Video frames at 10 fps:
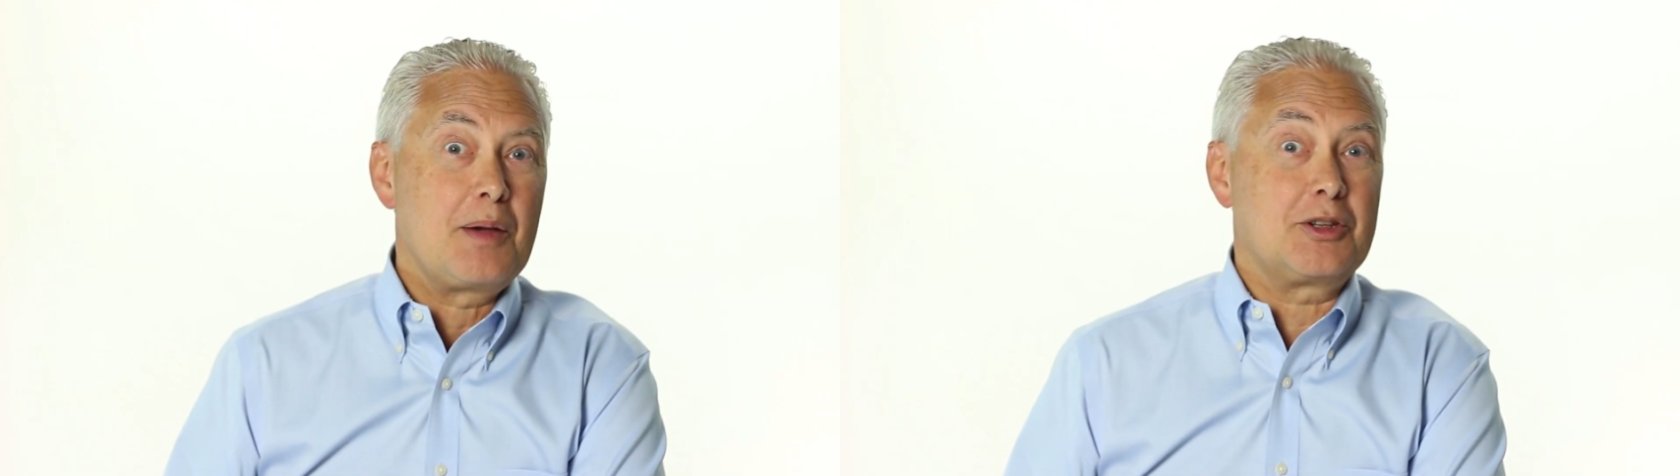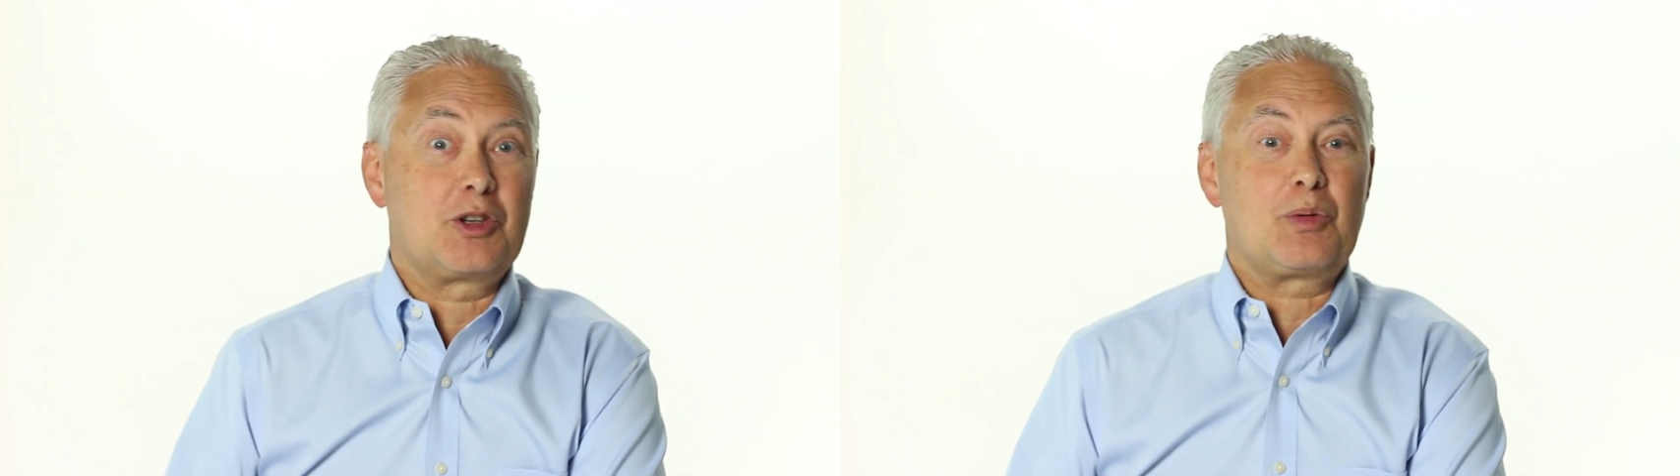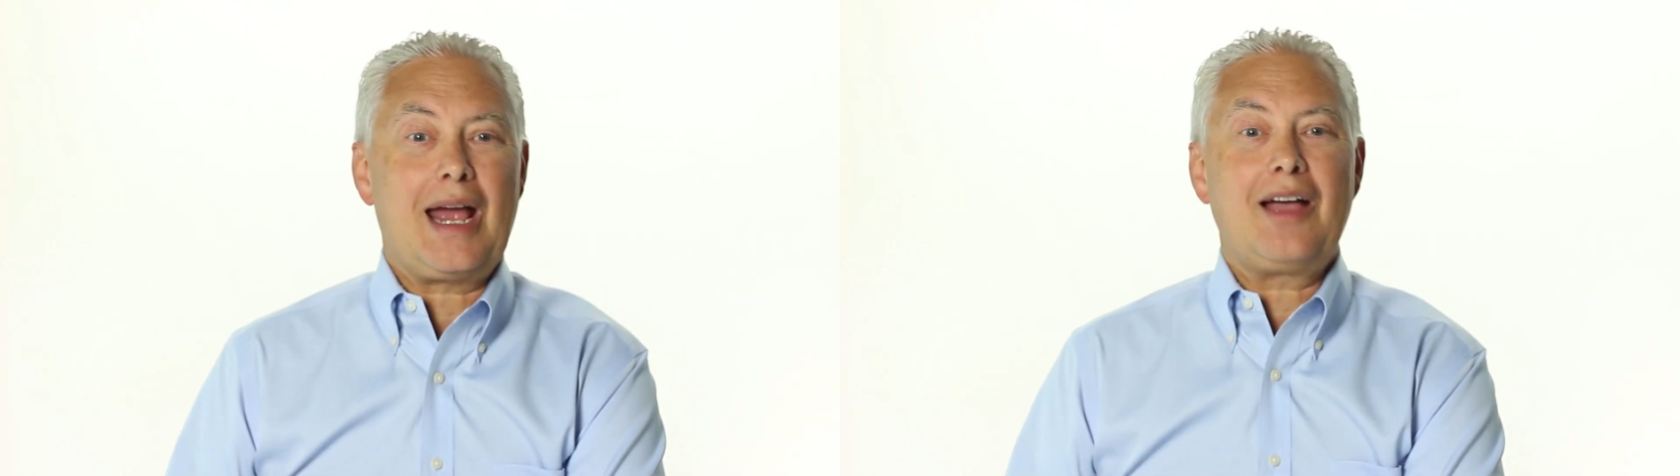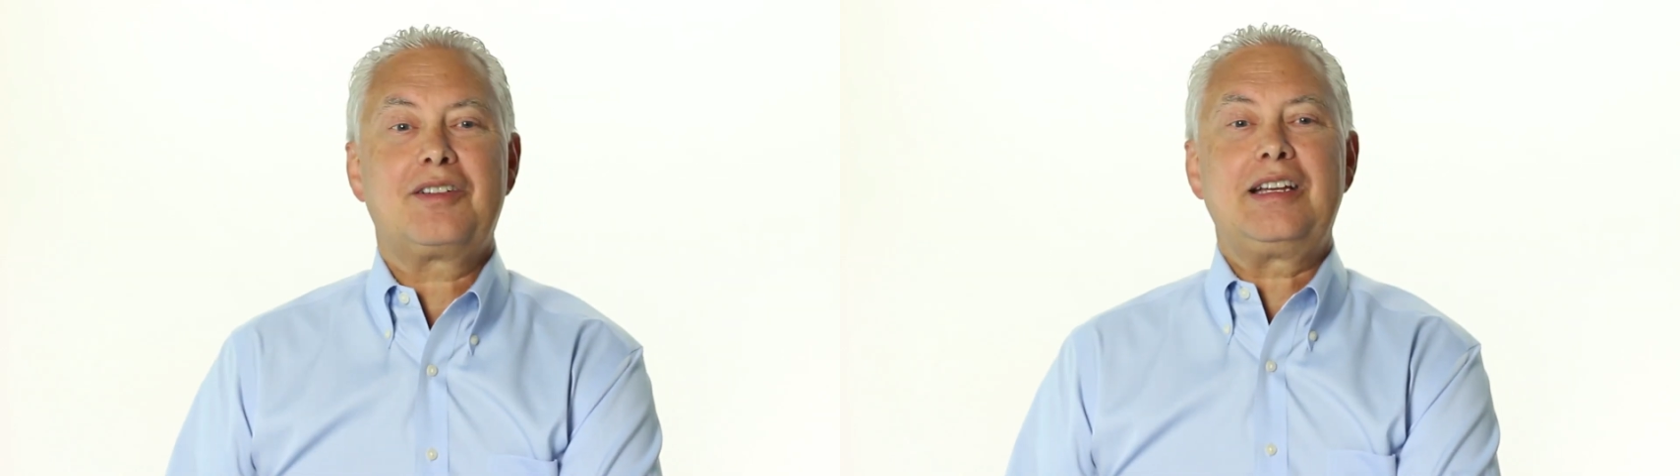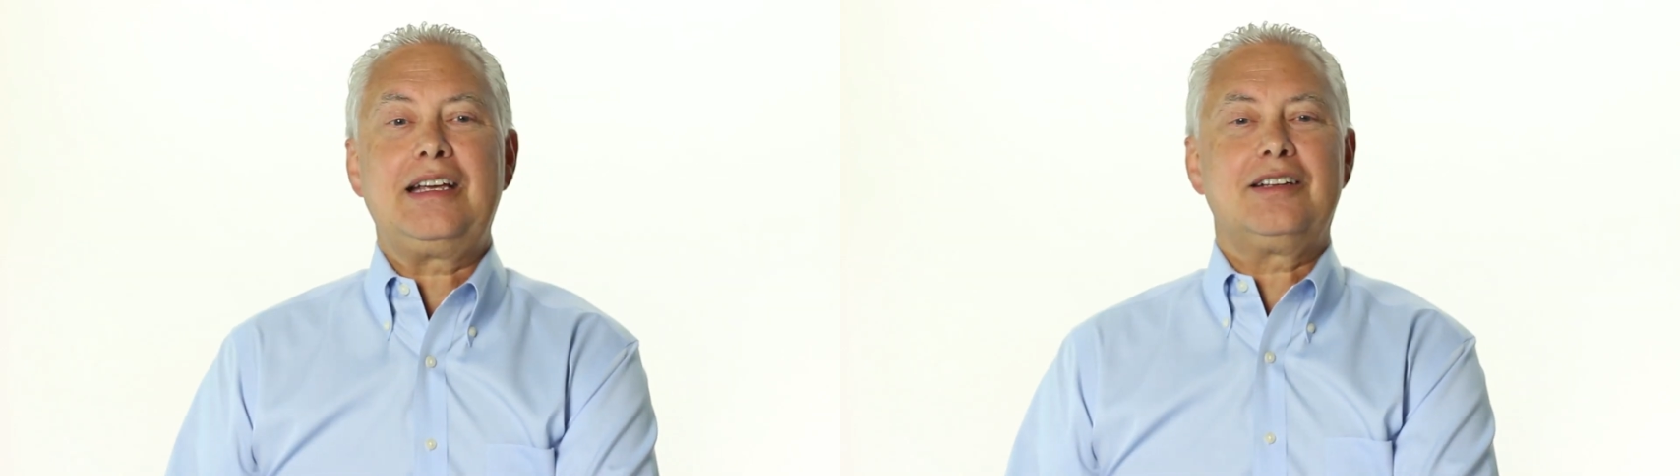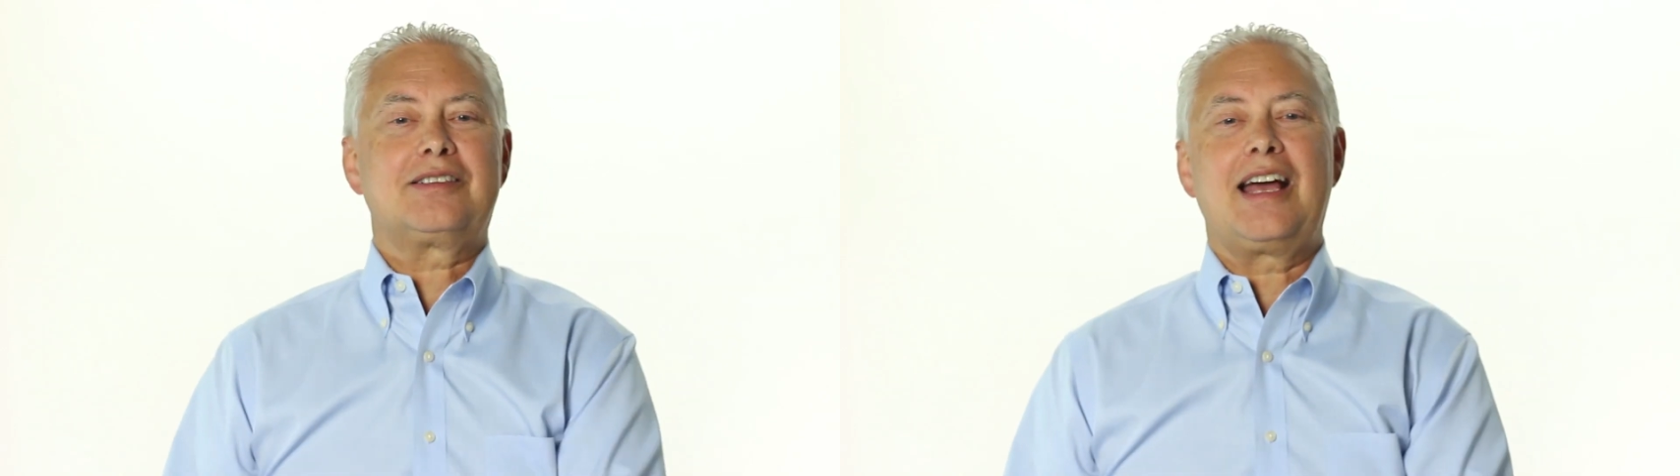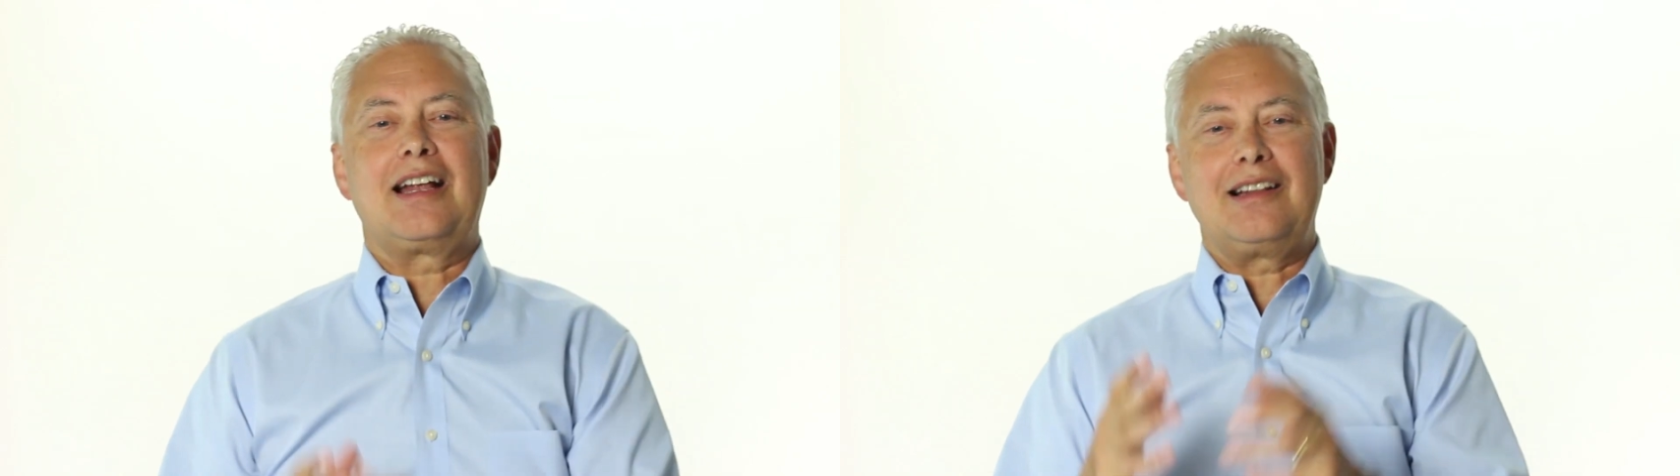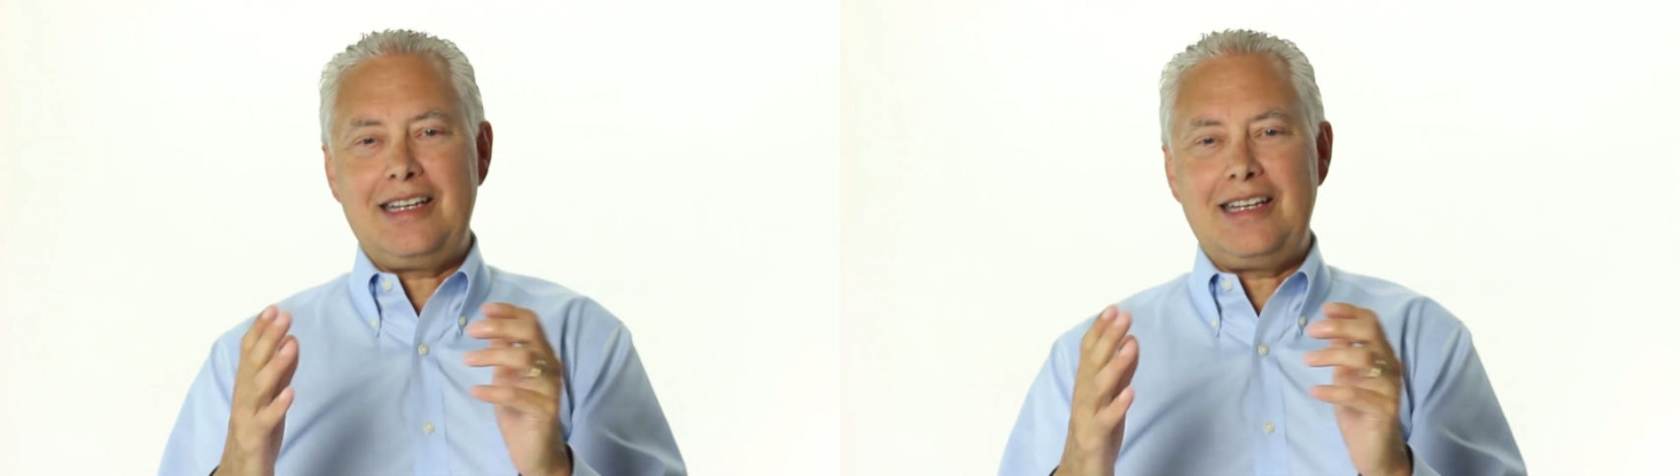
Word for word: But the reality is that